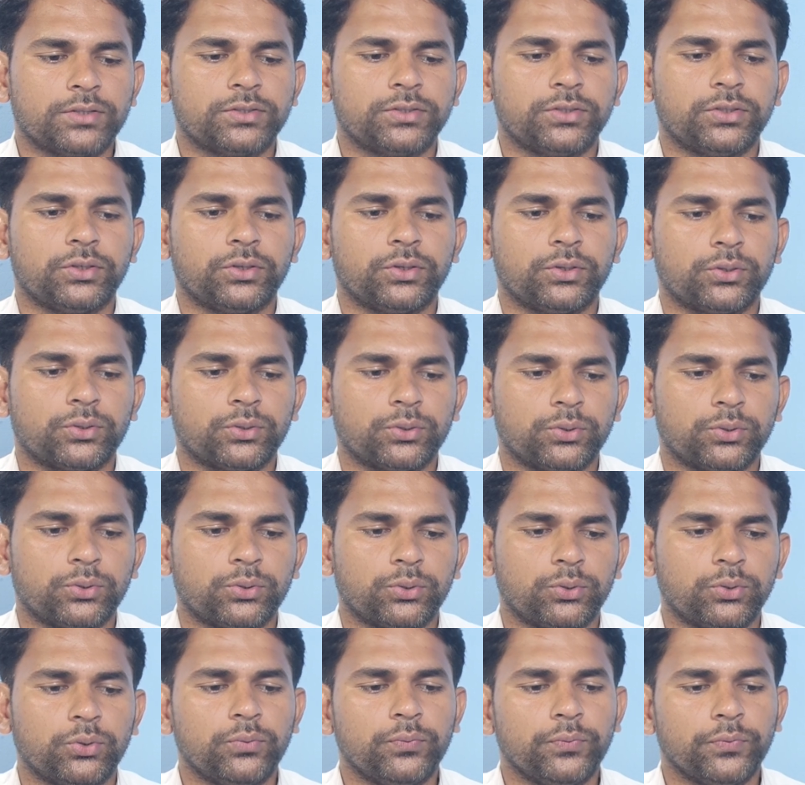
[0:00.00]
0 to
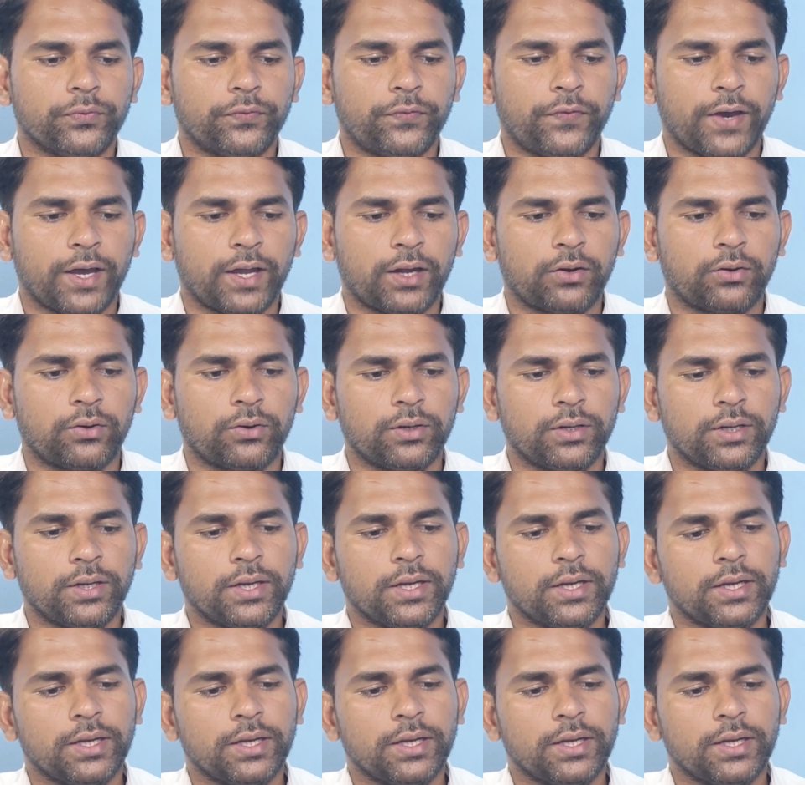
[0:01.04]
2. Very good.